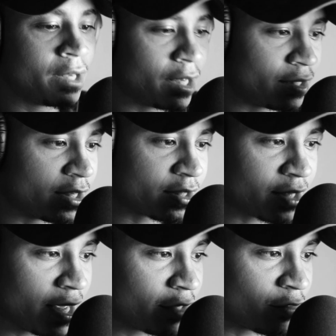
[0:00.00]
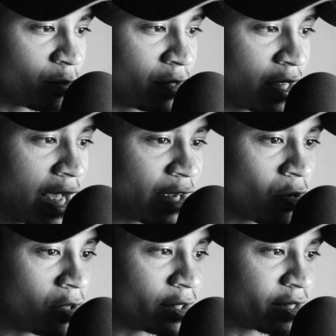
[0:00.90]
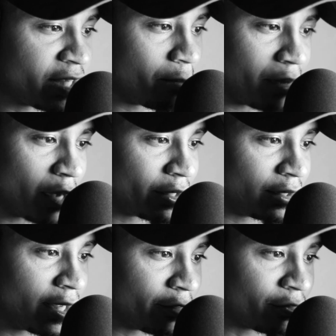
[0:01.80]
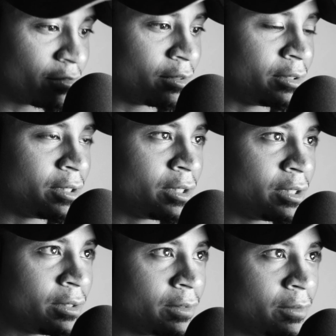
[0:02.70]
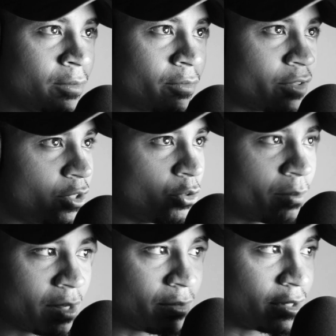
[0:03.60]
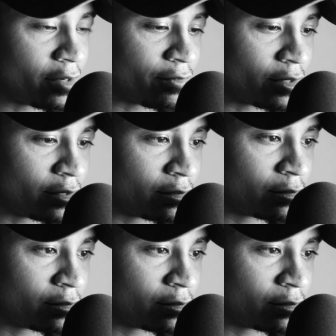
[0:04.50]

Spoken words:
In this case, for me, I call it the about it life. For you, it may be different.